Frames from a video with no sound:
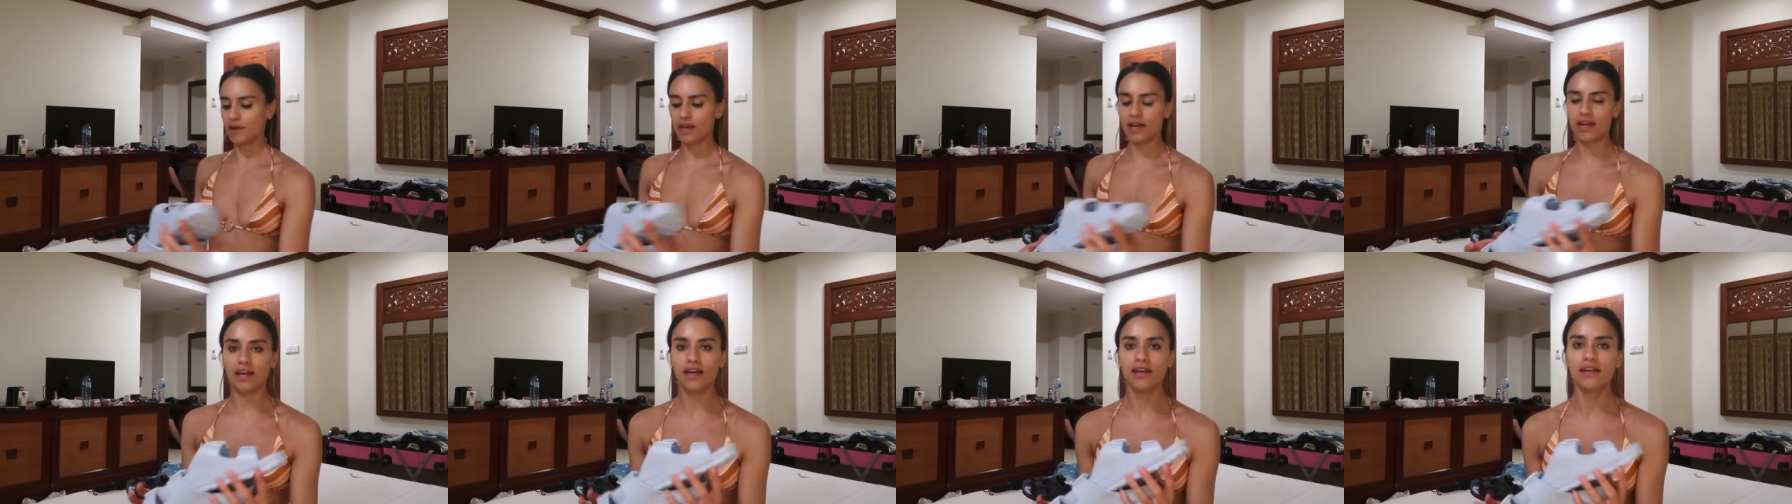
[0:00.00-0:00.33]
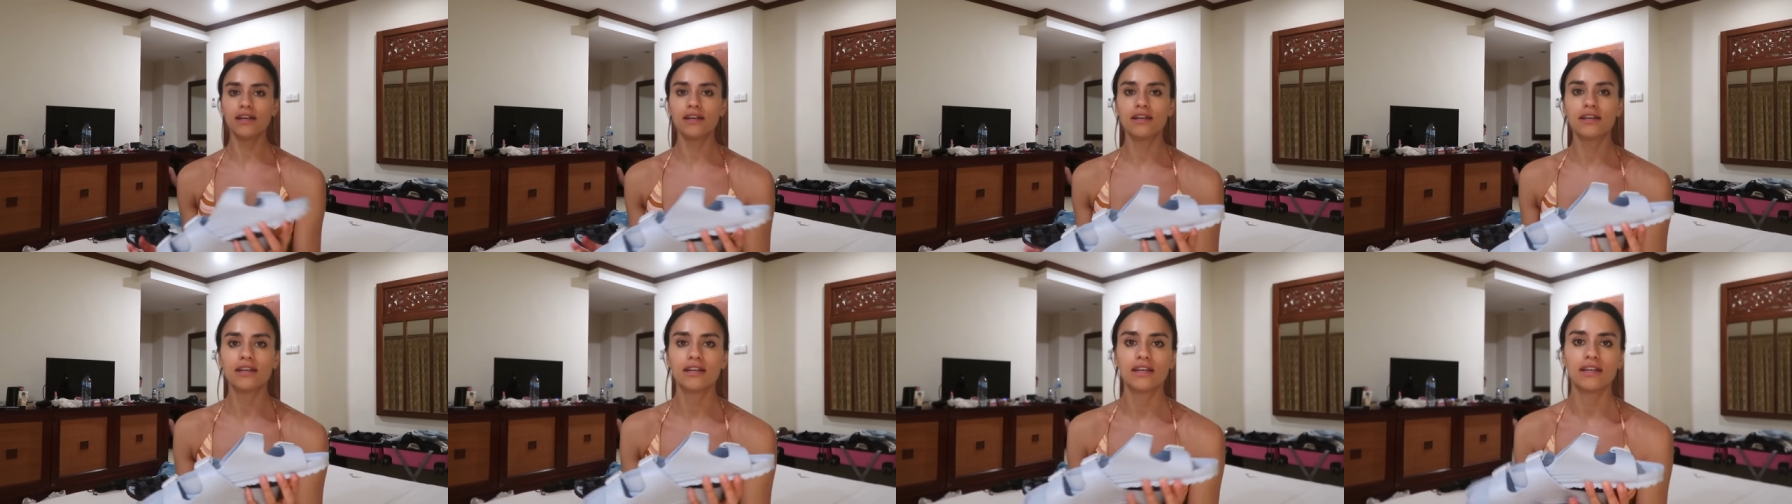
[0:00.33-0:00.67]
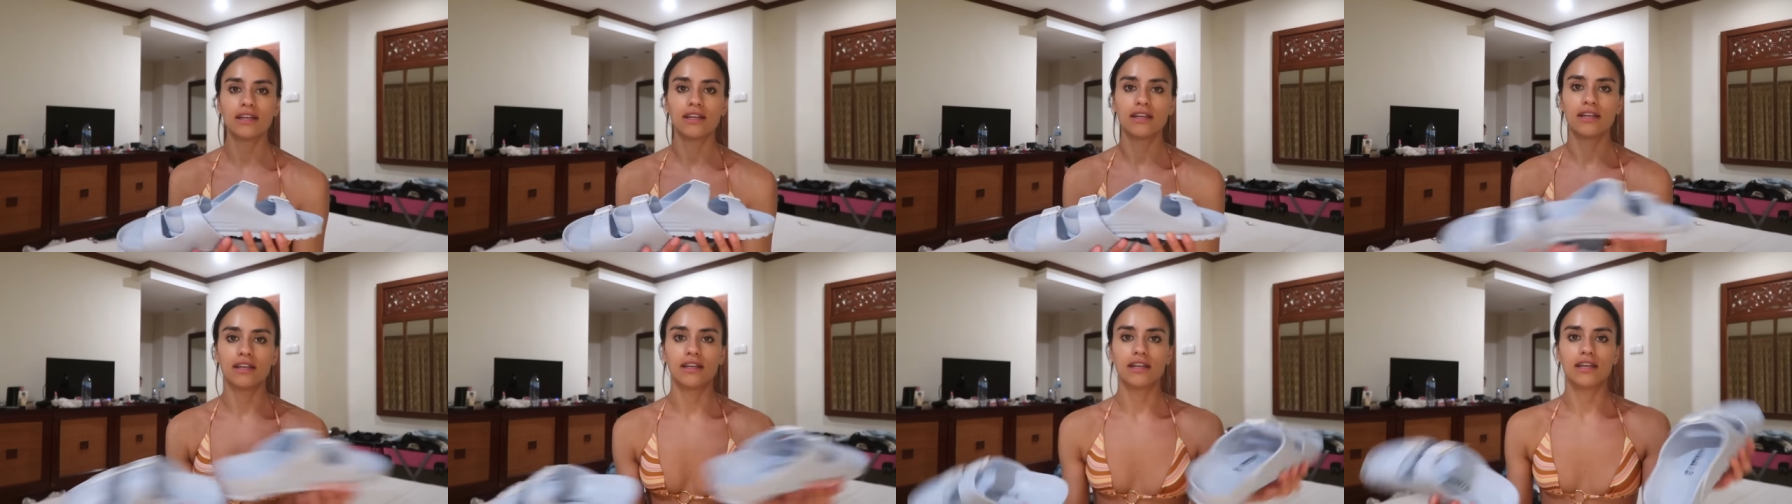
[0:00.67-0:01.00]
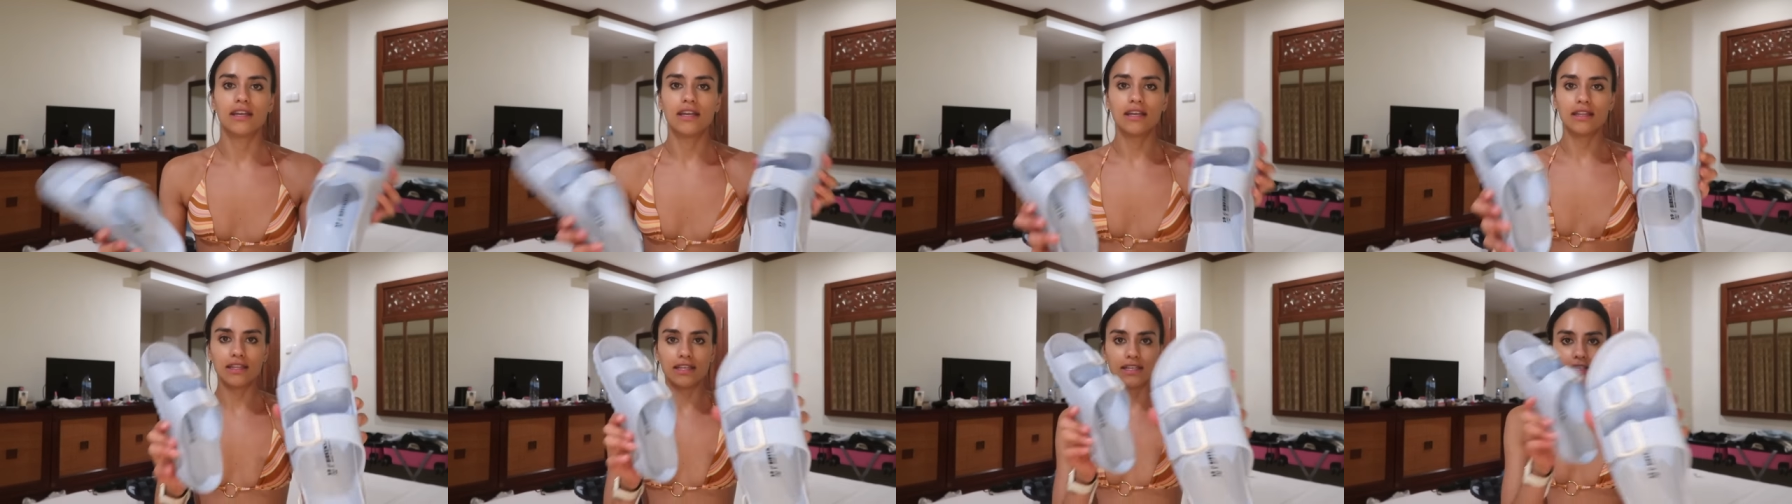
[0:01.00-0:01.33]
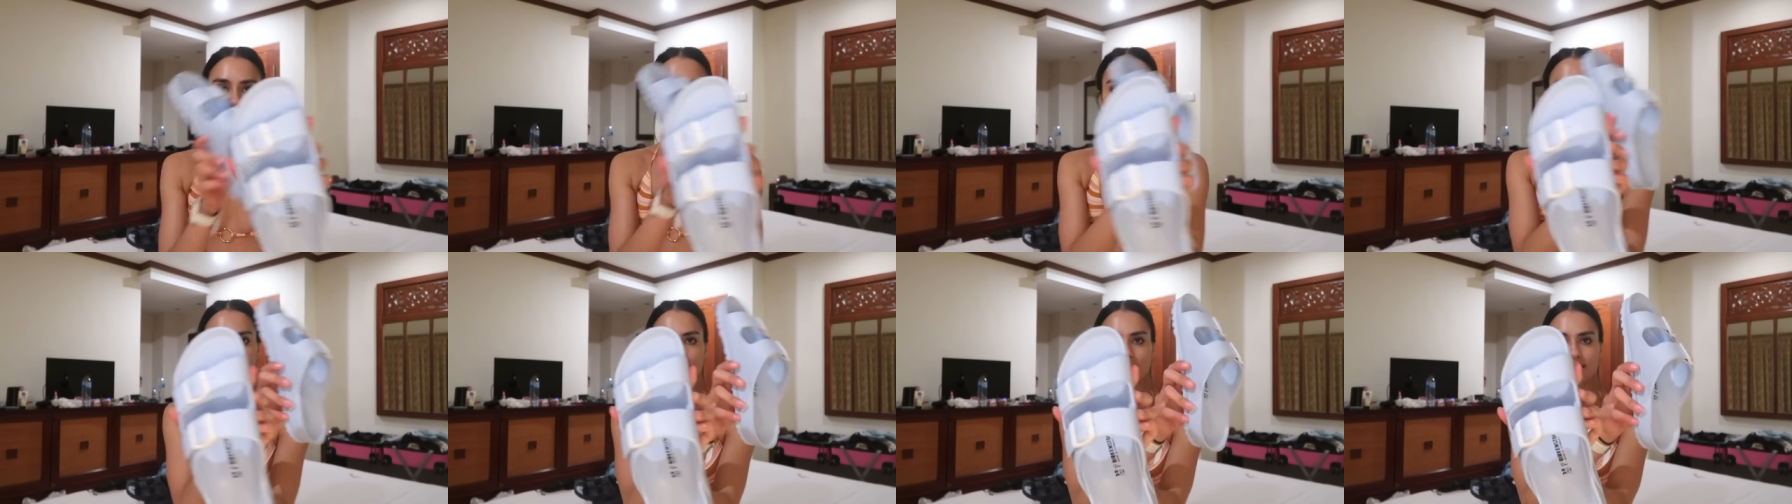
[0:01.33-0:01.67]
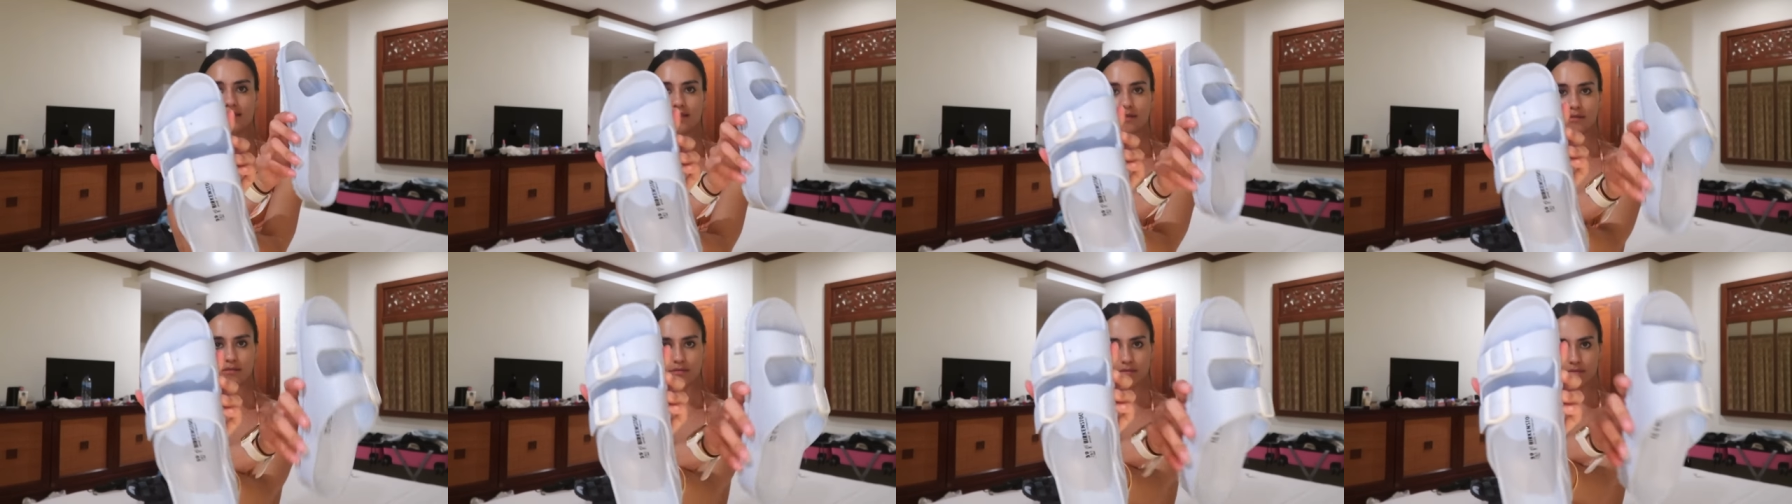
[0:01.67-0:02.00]
pair in
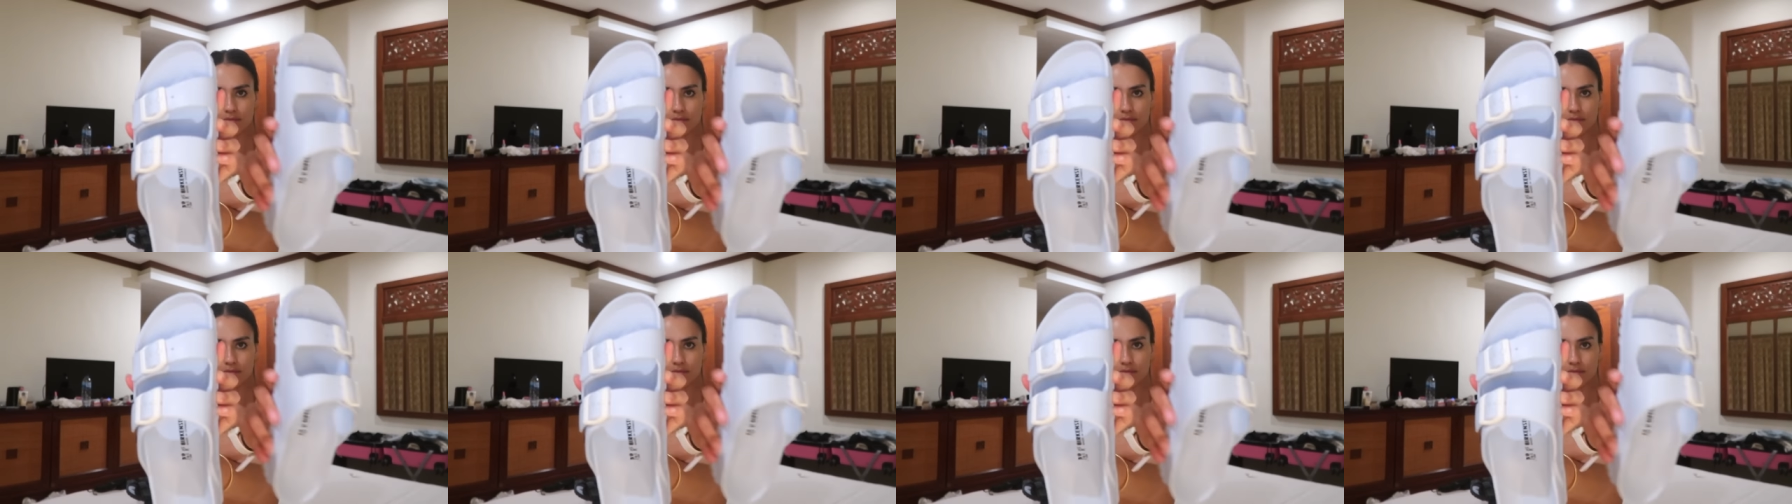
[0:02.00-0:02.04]
this